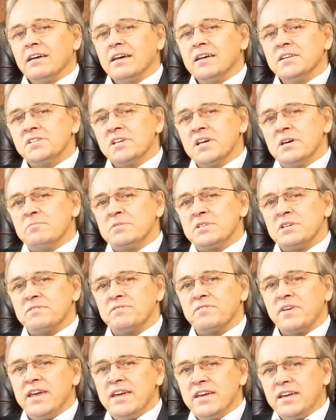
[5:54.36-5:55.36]
In terms
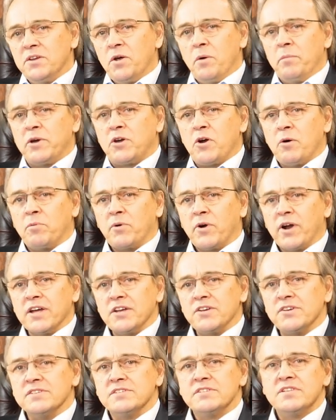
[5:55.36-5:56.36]
of economic
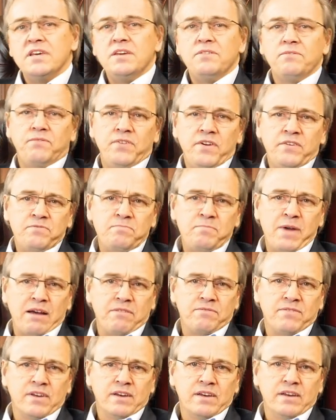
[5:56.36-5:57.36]
operations, the Fifth
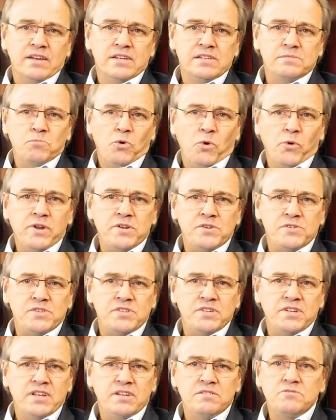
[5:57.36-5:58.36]
Mafia is more
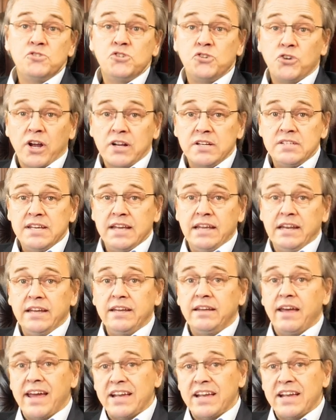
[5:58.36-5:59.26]
interested in drug dealing,